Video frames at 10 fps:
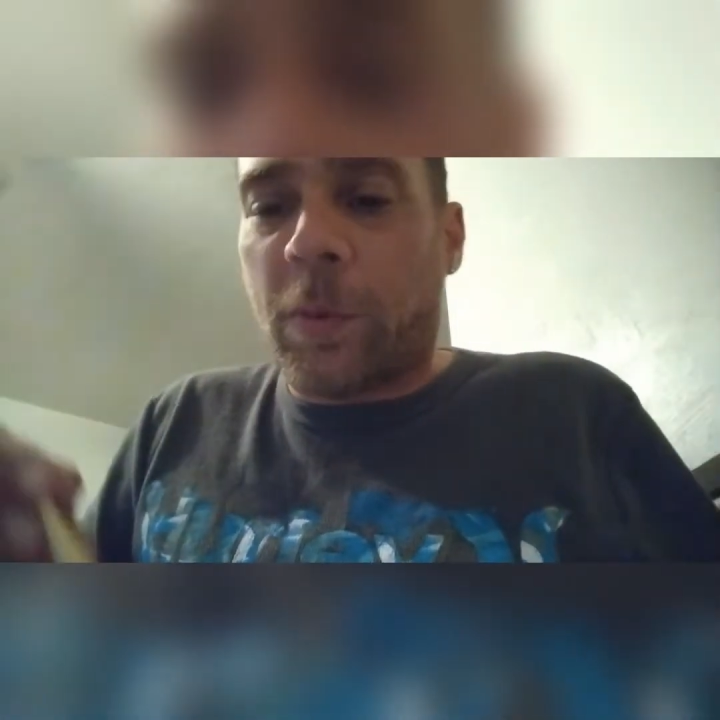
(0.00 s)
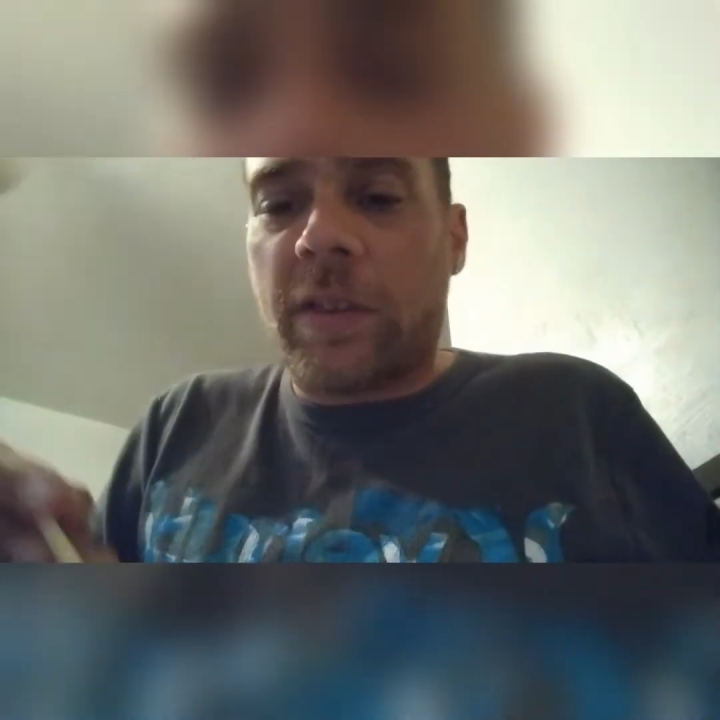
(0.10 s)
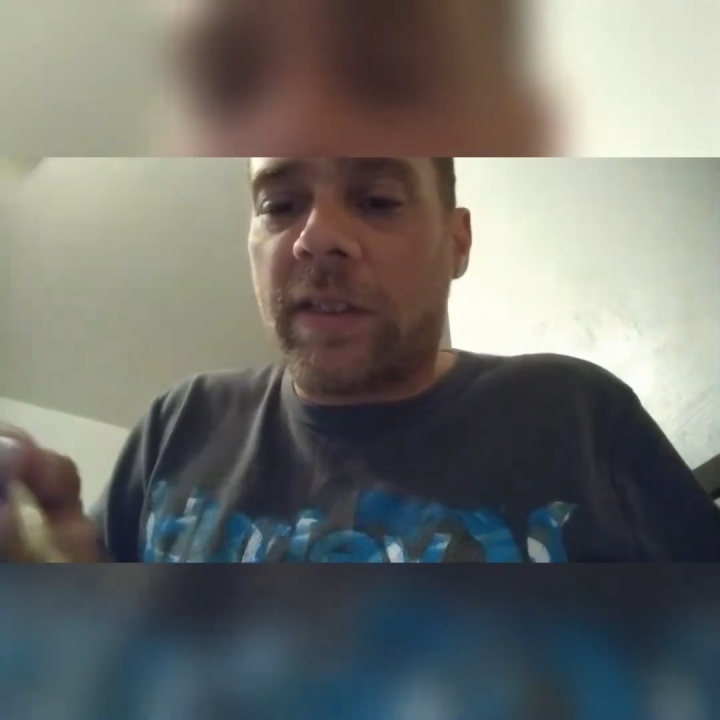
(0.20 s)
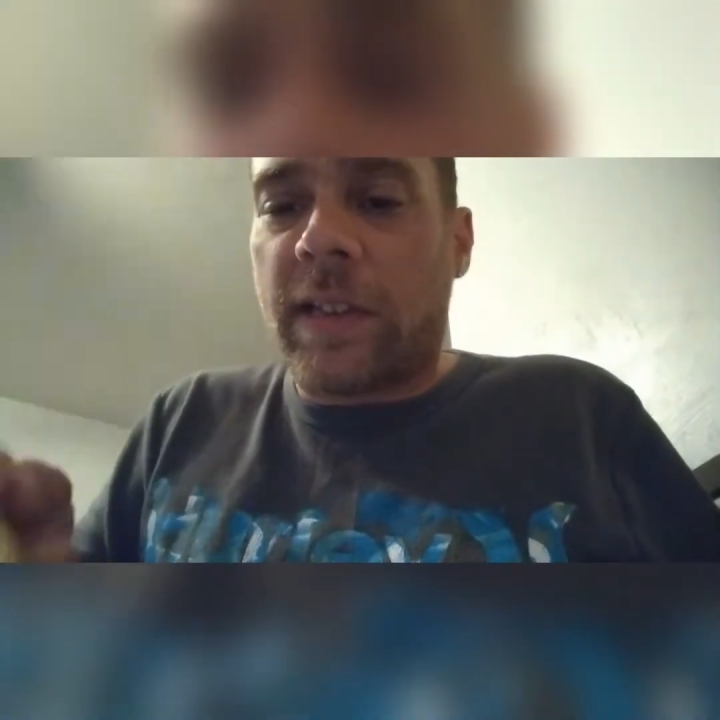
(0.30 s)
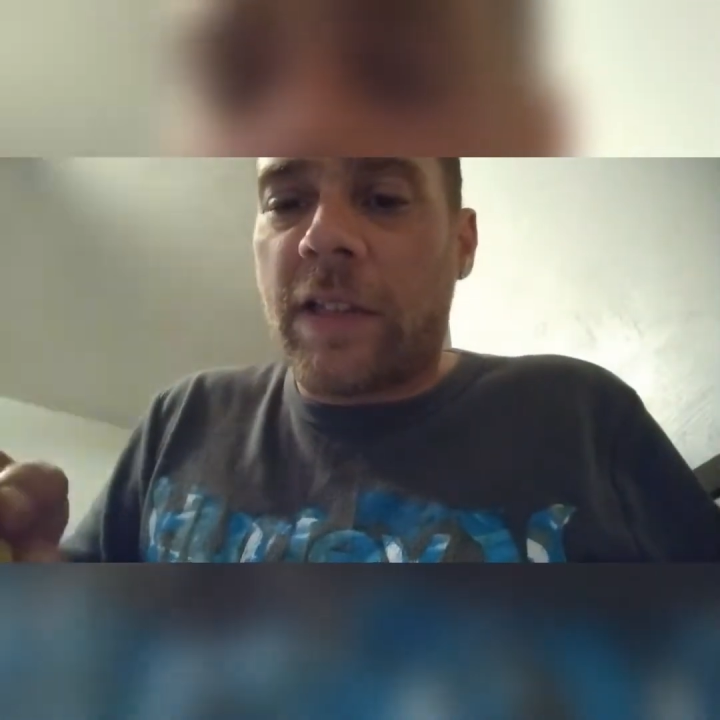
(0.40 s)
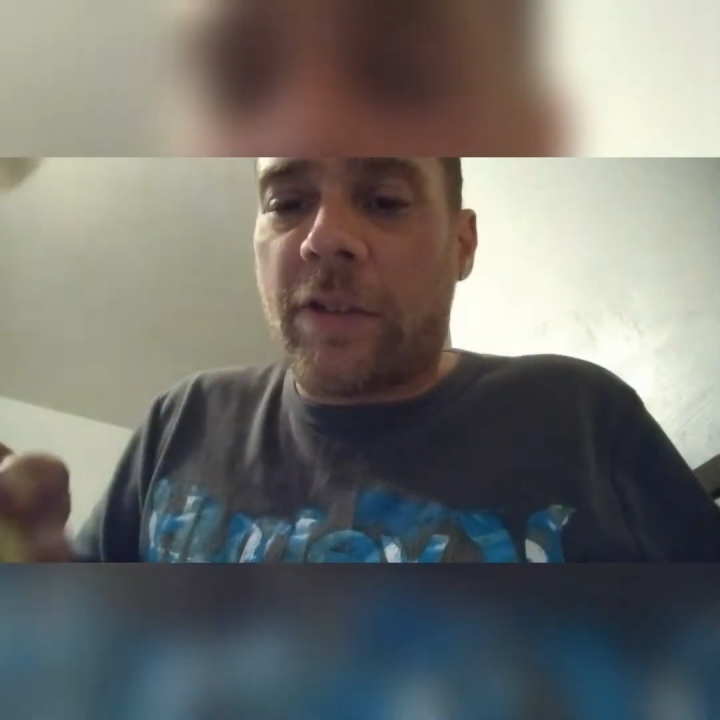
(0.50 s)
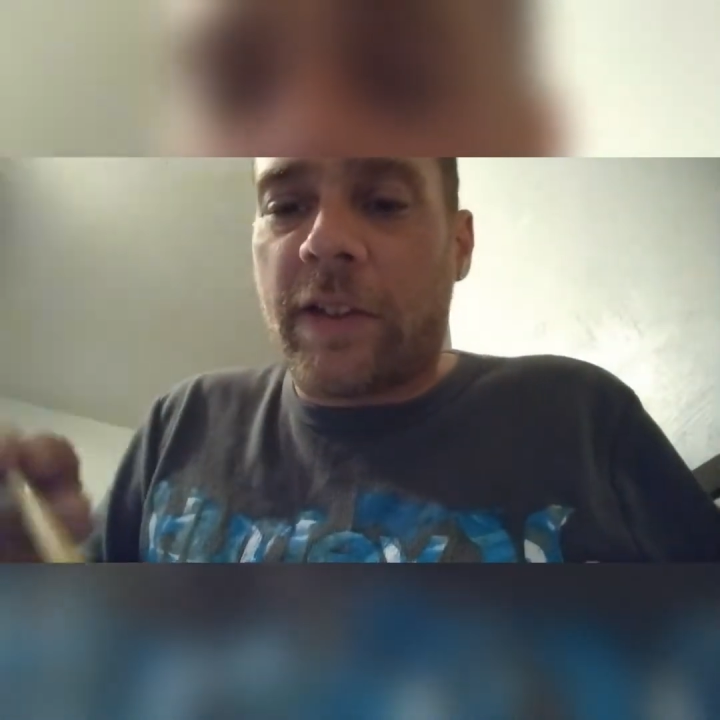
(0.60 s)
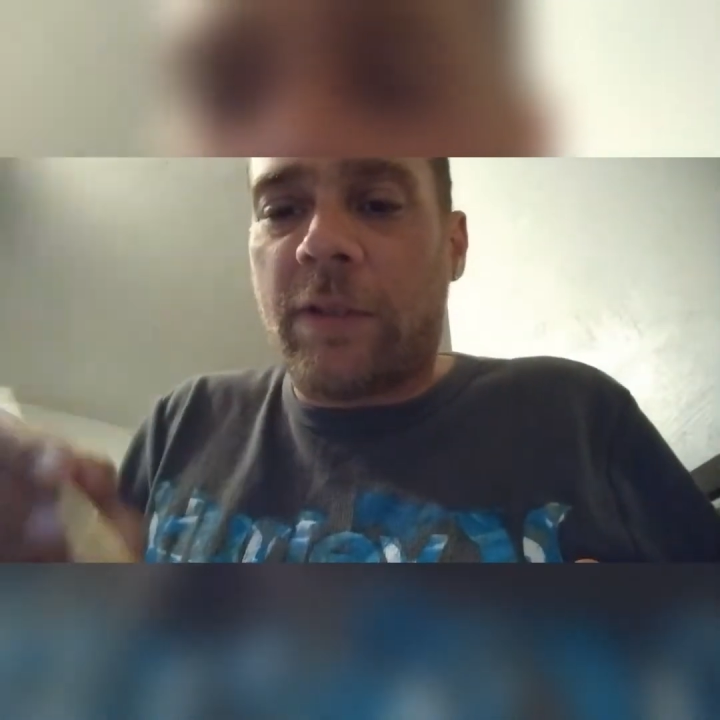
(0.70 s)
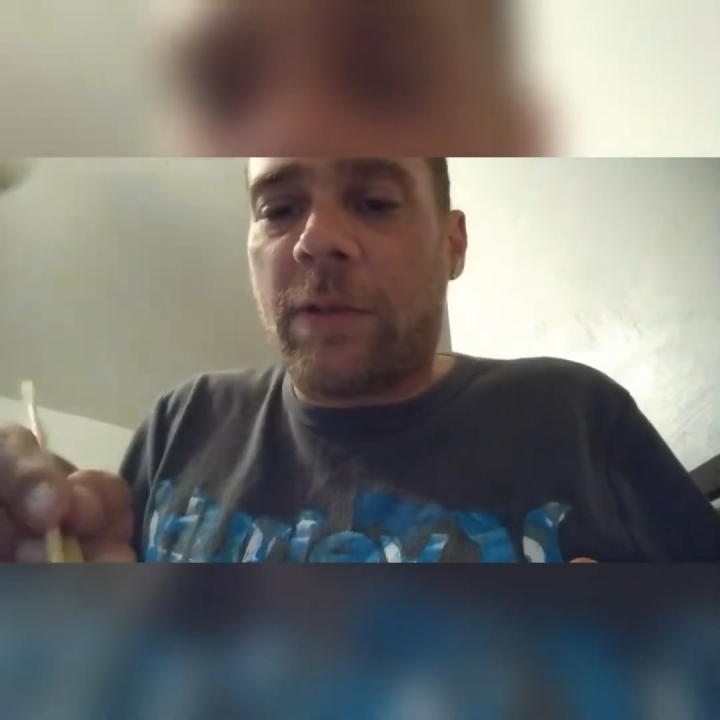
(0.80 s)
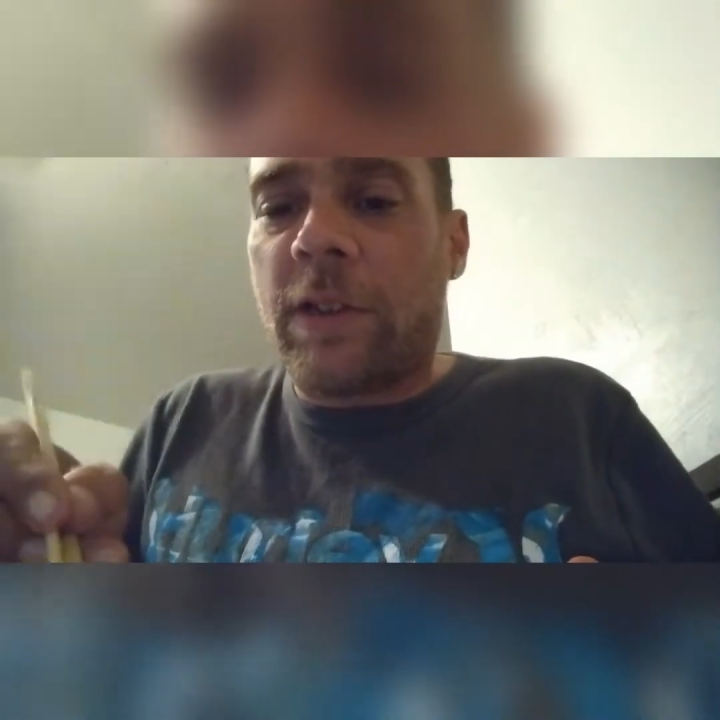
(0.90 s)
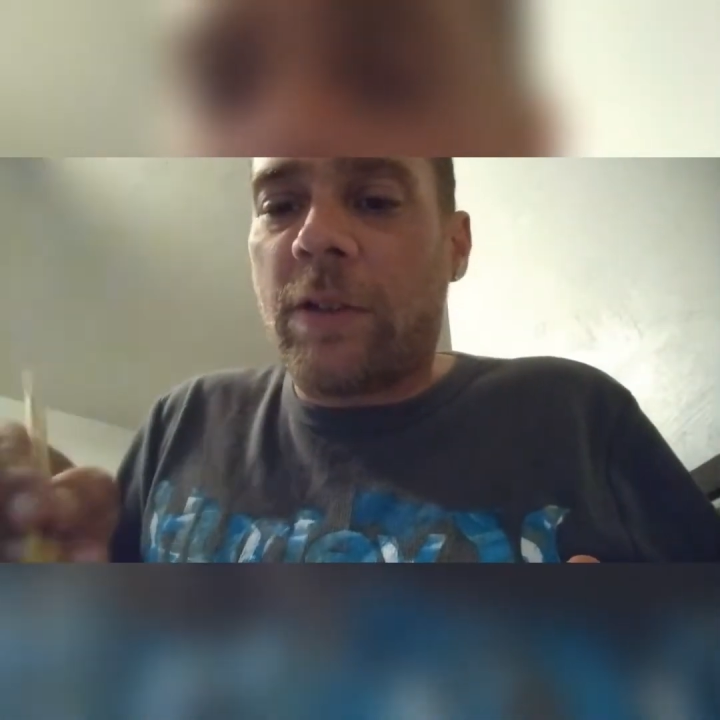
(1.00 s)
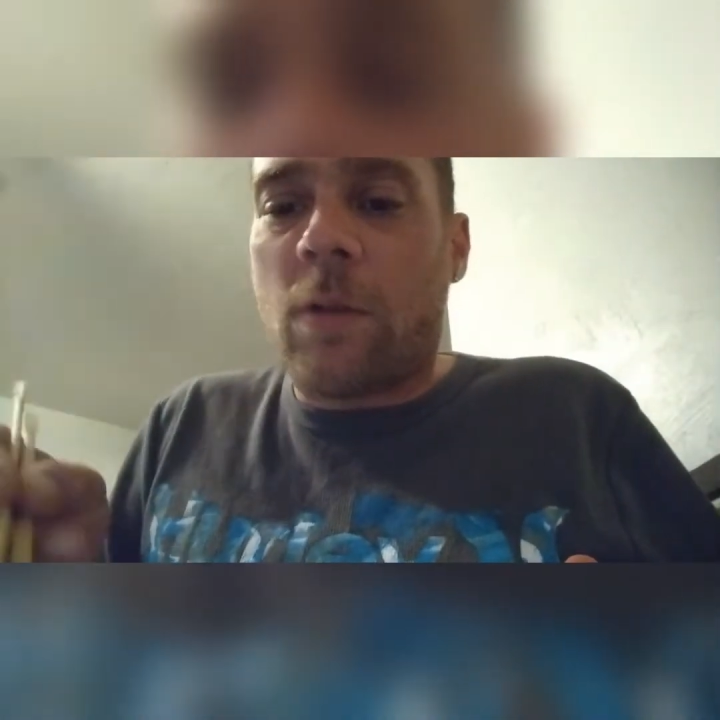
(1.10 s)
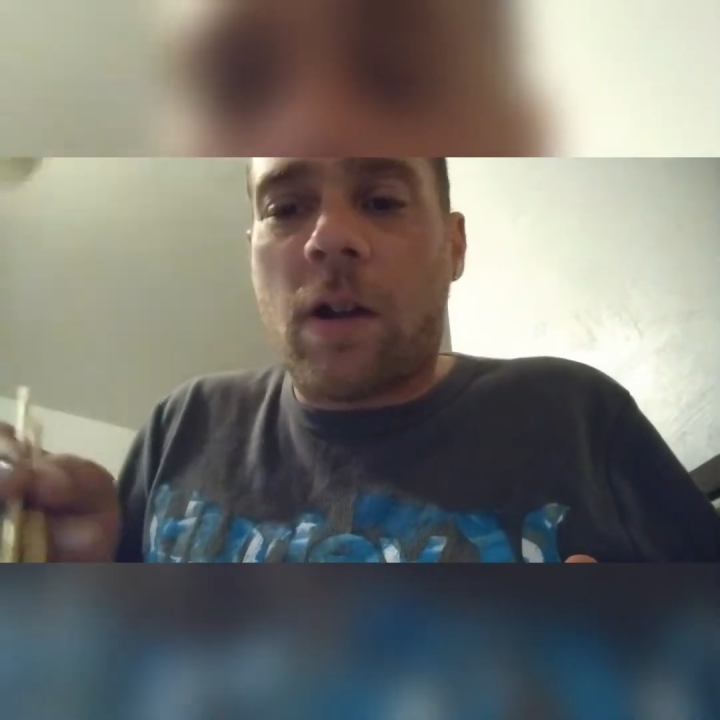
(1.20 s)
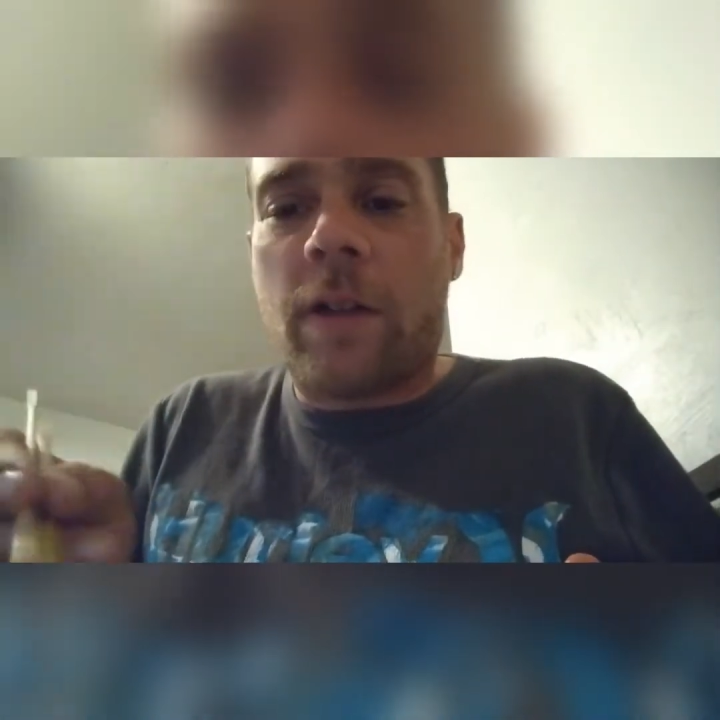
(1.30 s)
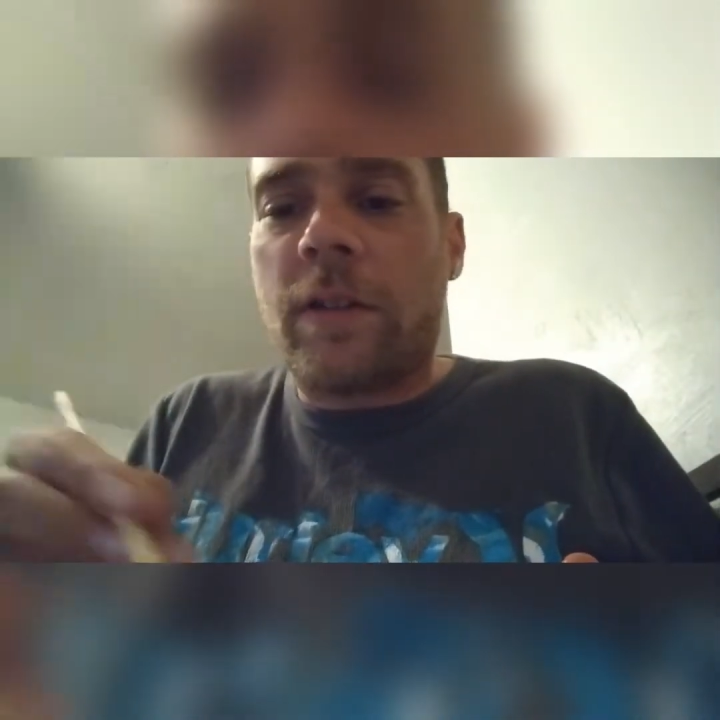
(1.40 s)
put it together any way you
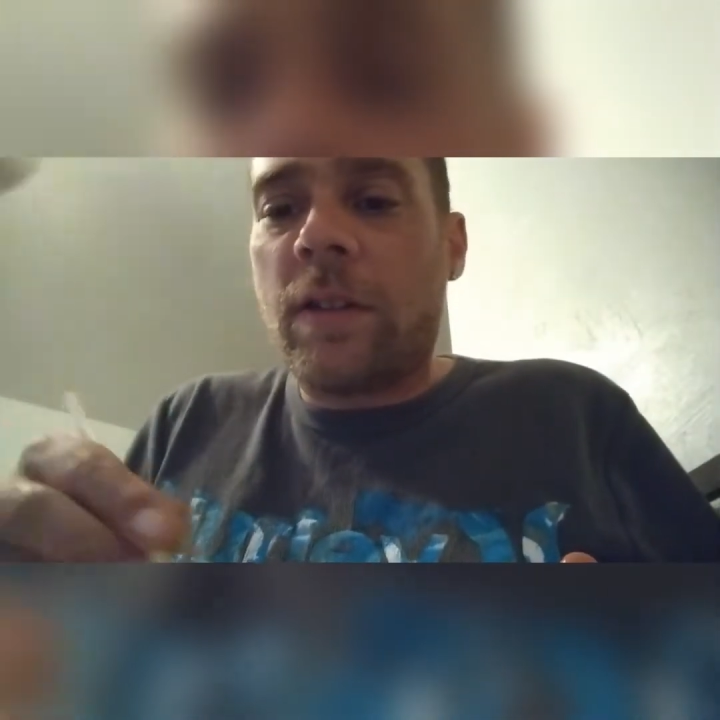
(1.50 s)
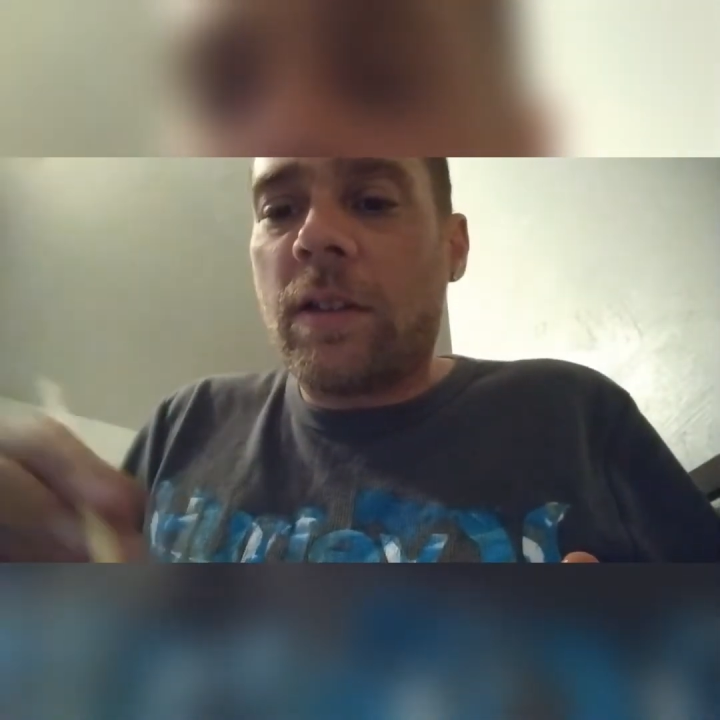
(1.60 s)
want.